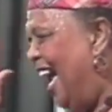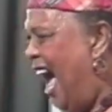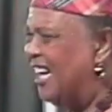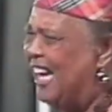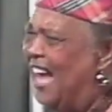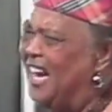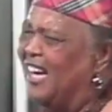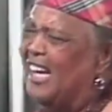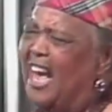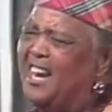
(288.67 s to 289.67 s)

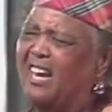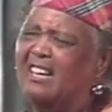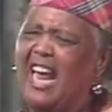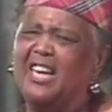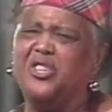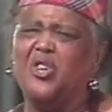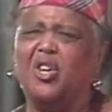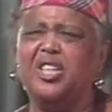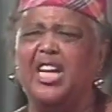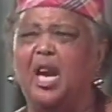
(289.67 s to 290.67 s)
I'm glad, so
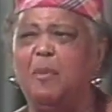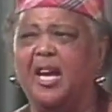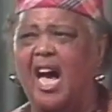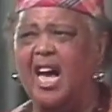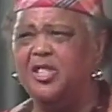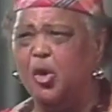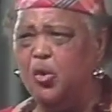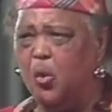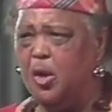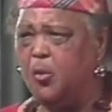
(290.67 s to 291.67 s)
tell, because you
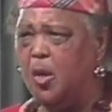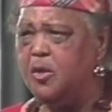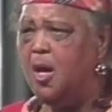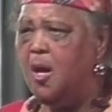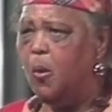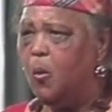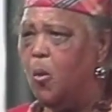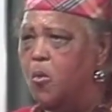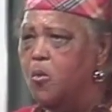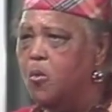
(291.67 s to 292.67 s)
know it was
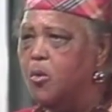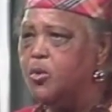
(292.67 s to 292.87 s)
gungu